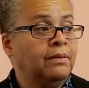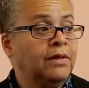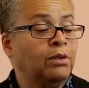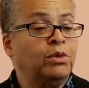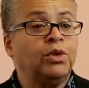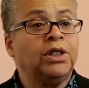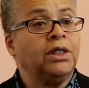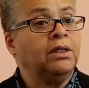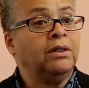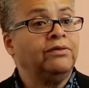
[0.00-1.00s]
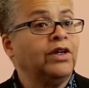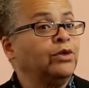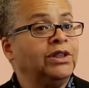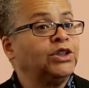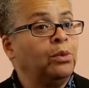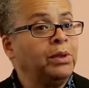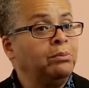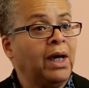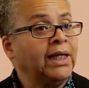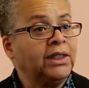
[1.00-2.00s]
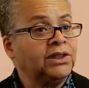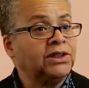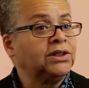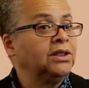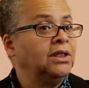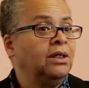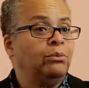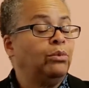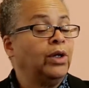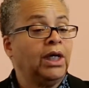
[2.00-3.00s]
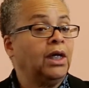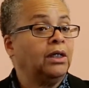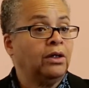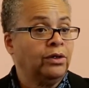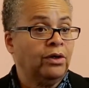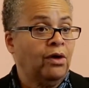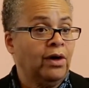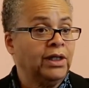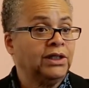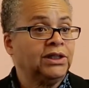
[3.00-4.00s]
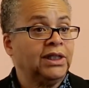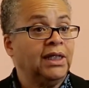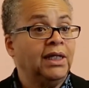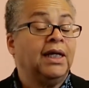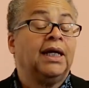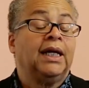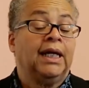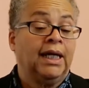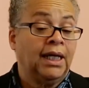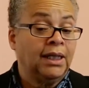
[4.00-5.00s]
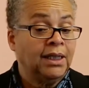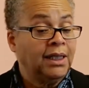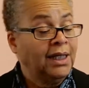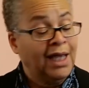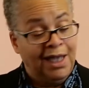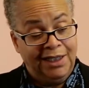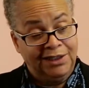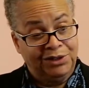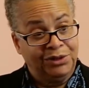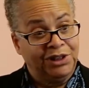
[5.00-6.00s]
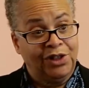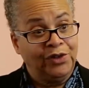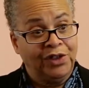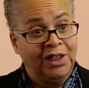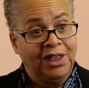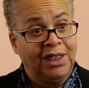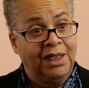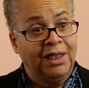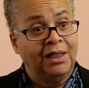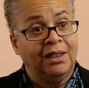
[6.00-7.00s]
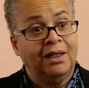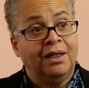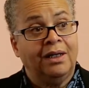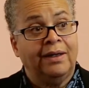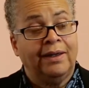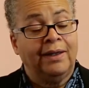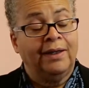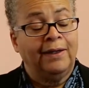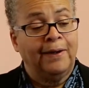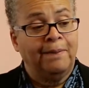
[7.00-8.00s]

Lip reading: community veterans open mics, bringing in other artists, and it has resulted in a